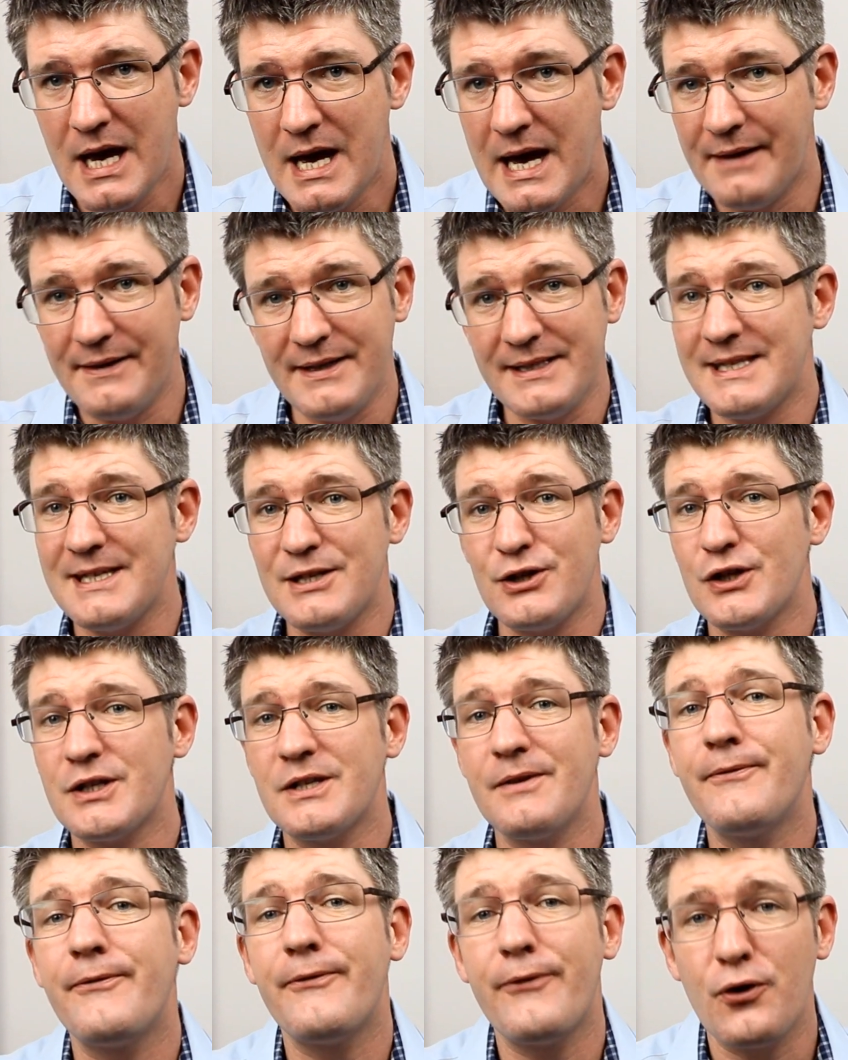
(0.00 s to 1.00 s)
and this is just
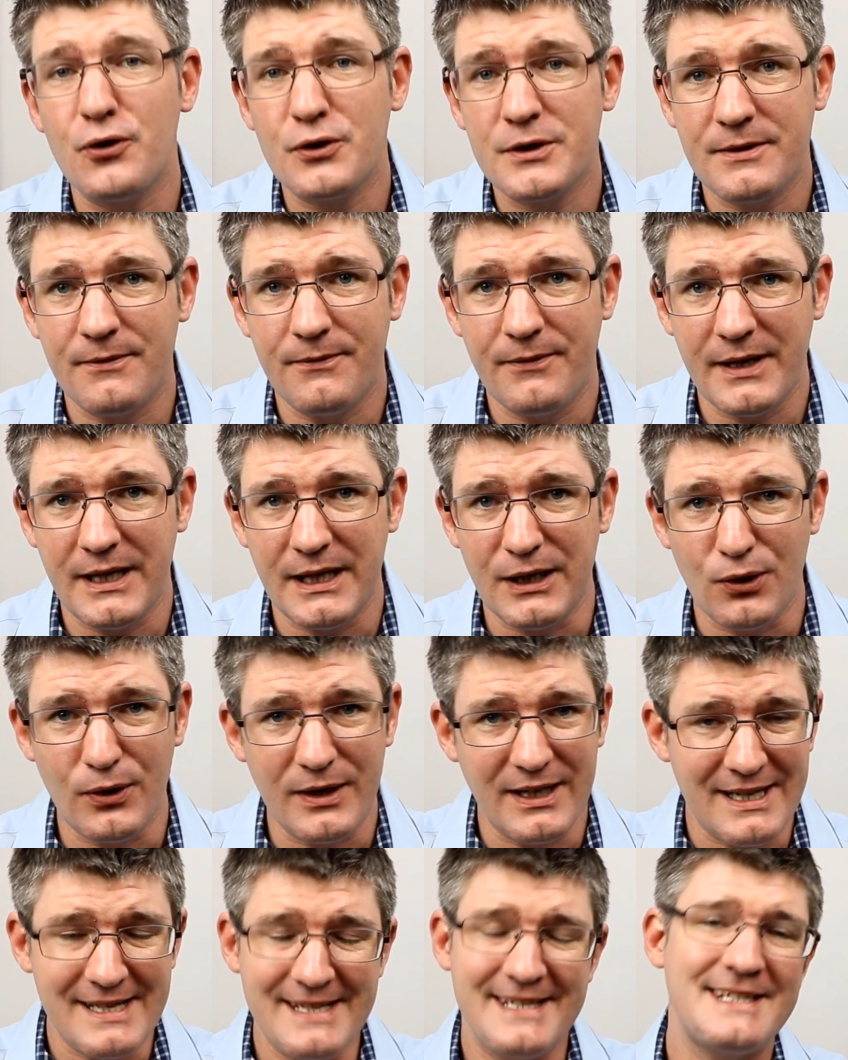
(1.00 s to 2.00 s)
the first video
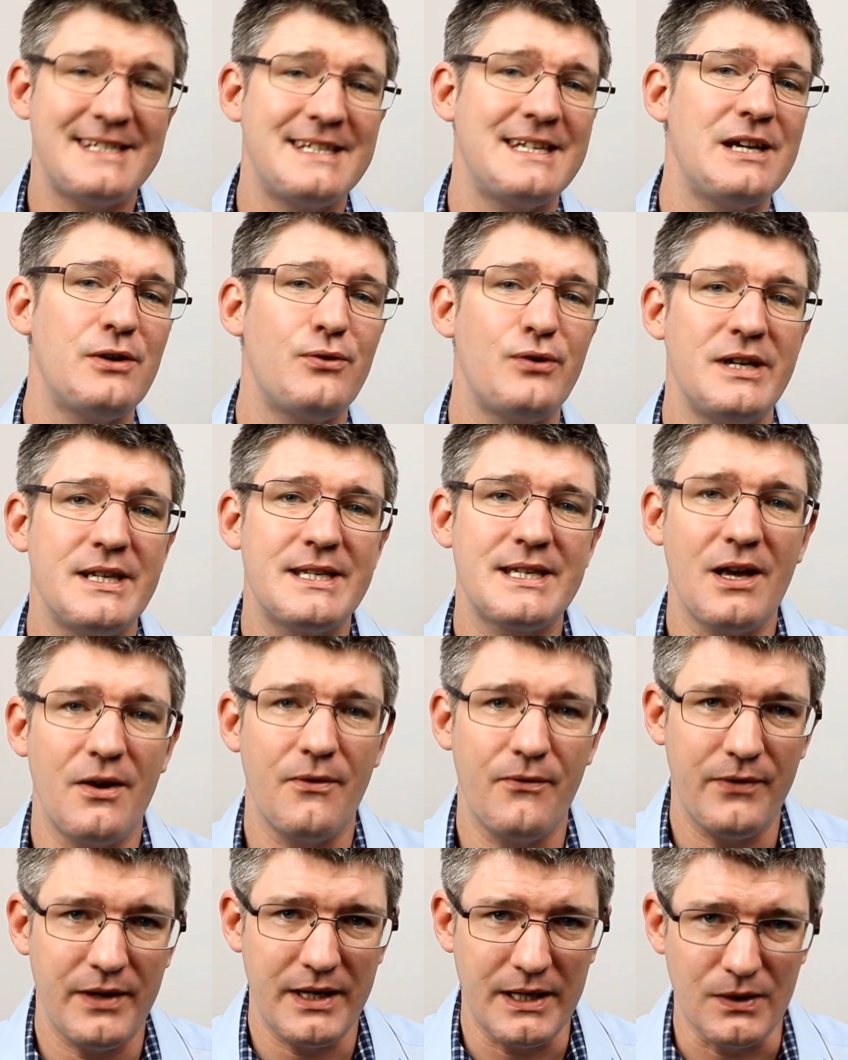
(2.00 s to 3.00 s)
in a series
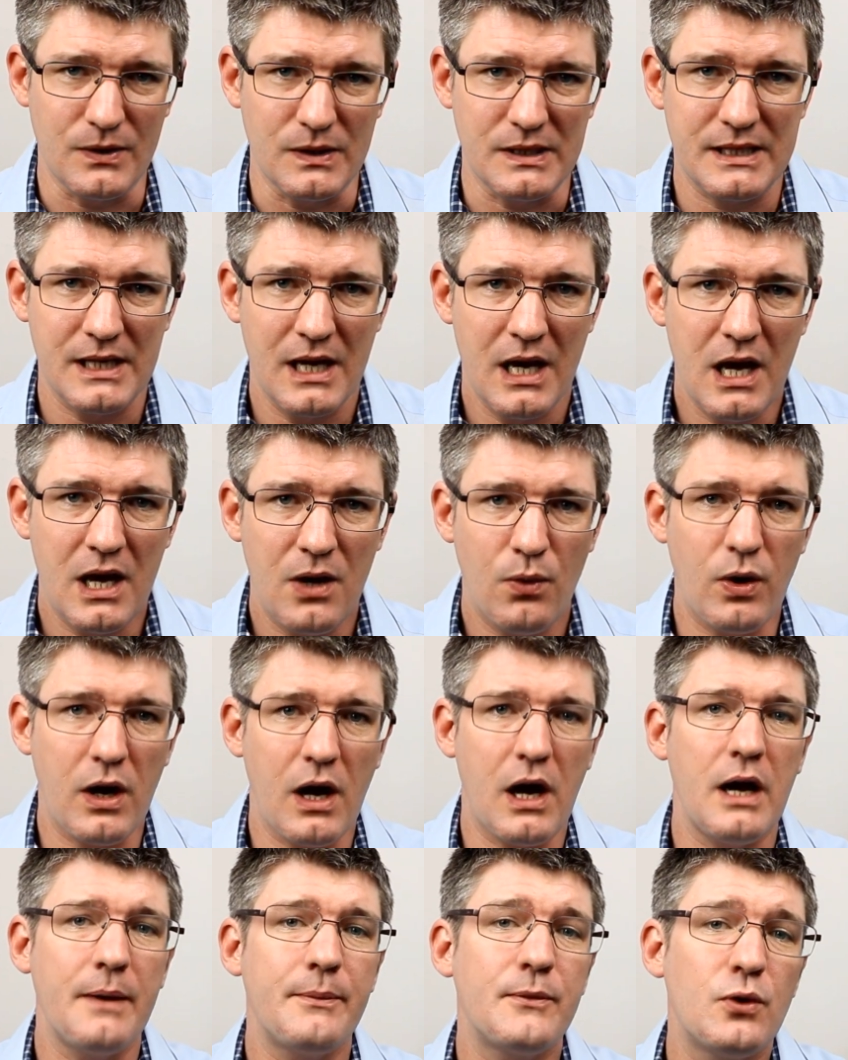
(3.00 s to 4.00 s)
of videos where
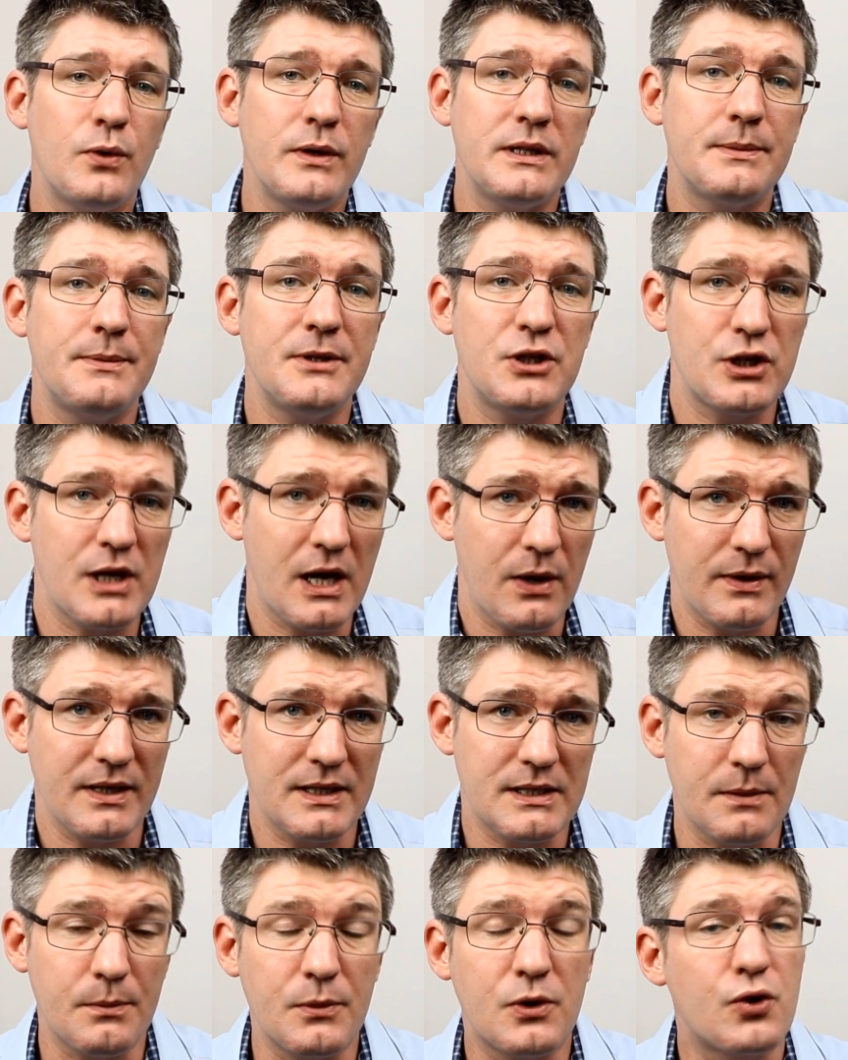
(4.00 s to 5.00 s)
I'm going to be sharing
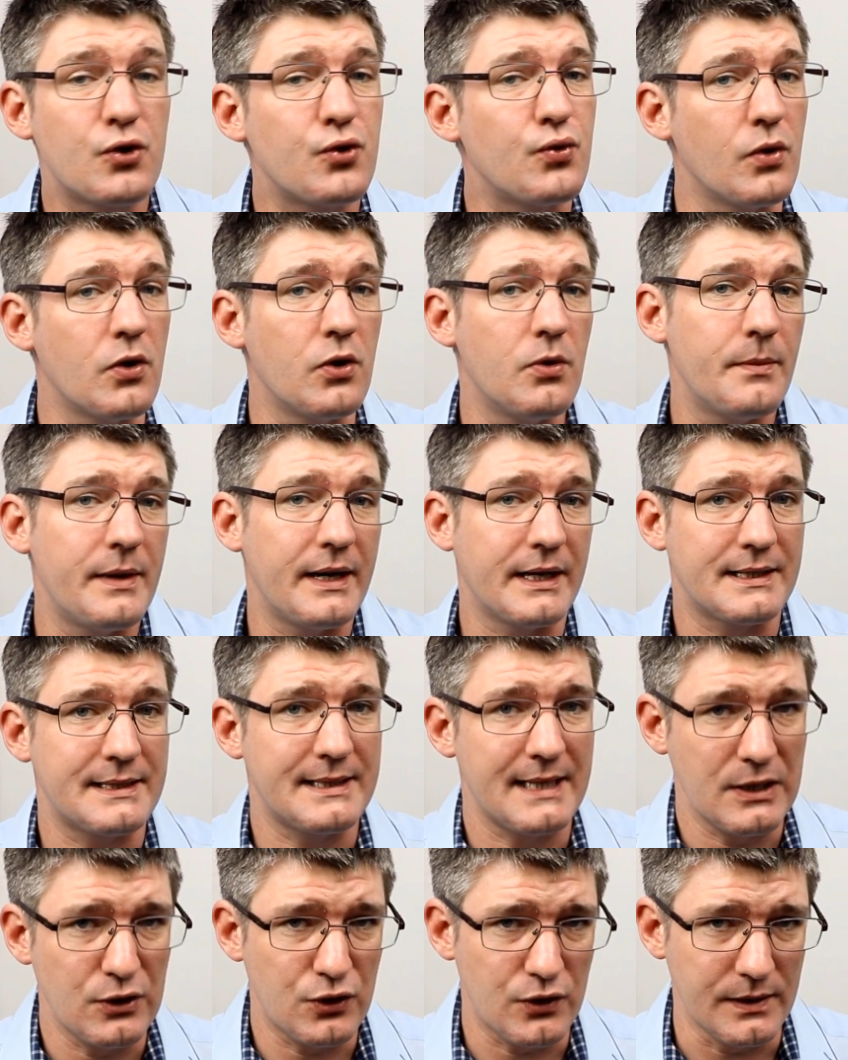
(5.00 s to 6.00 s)
some Chrome
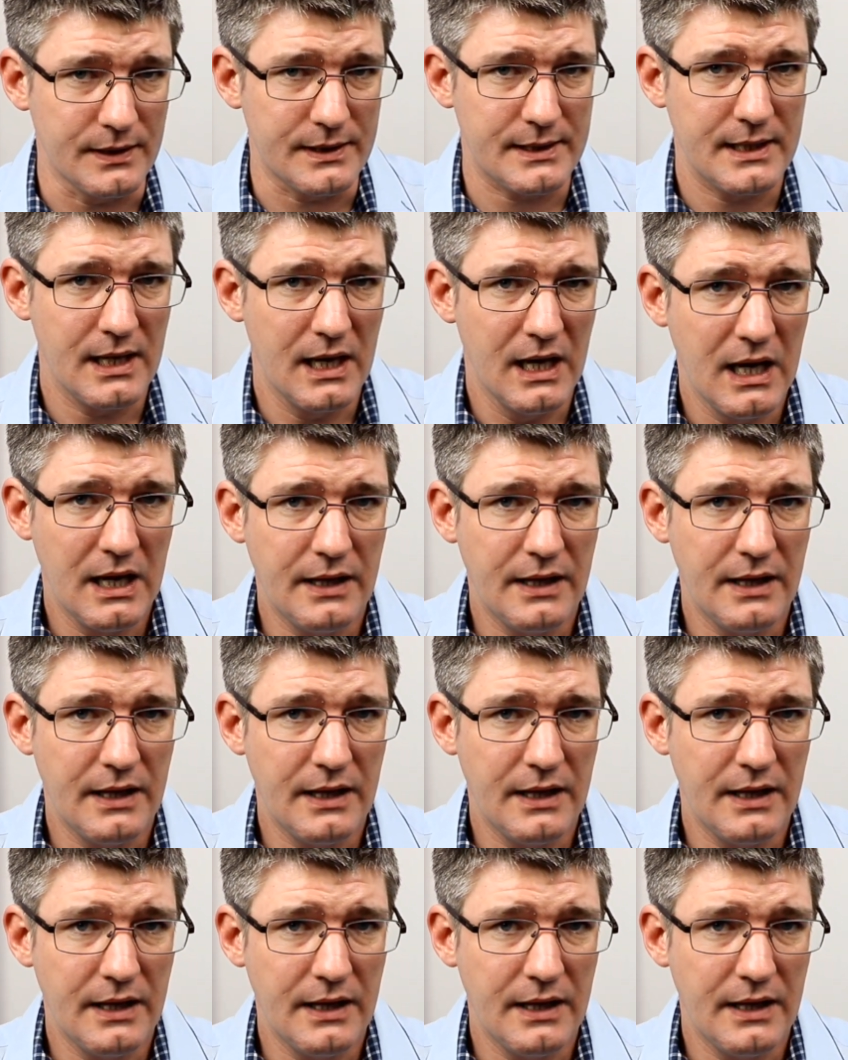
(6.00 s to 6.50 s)
extensions.